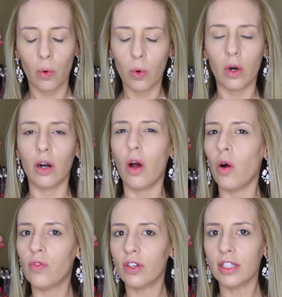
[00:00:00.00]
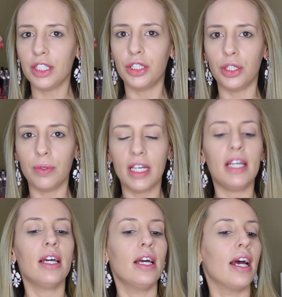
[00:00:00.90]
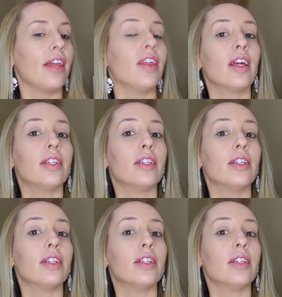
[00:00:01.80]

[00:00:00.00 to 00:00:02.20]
or overly dewy. I think